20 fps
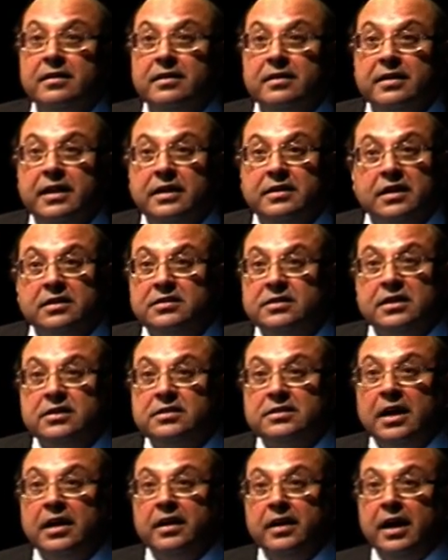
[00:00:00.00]
that Justice
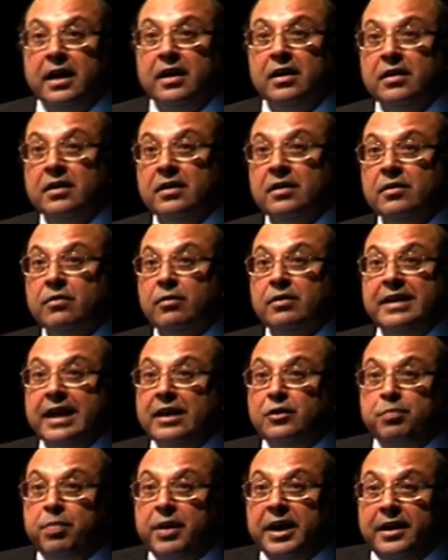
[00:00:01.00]
Khanna was
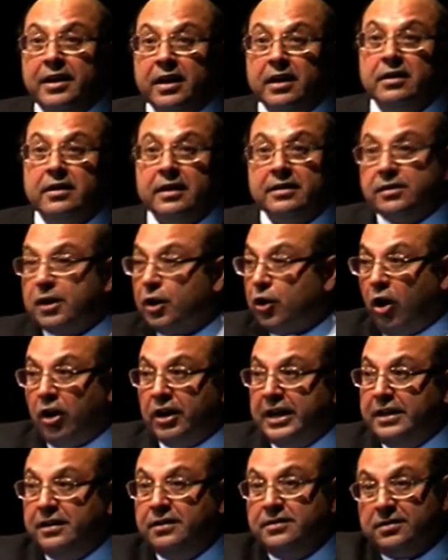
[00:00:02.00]
as brilliant as the
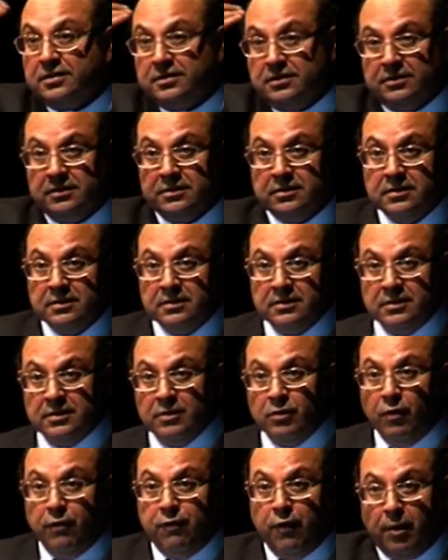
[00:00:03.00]
colleagues
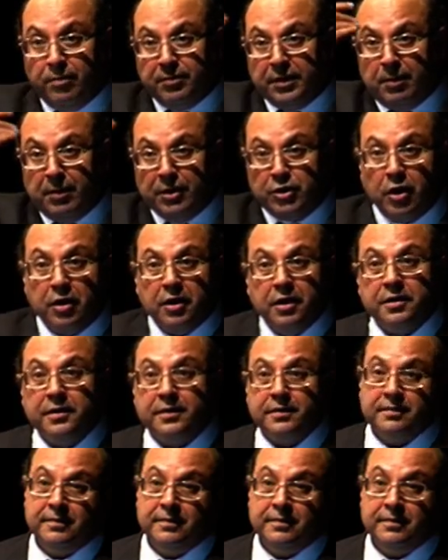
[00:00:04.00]
who formed the majority.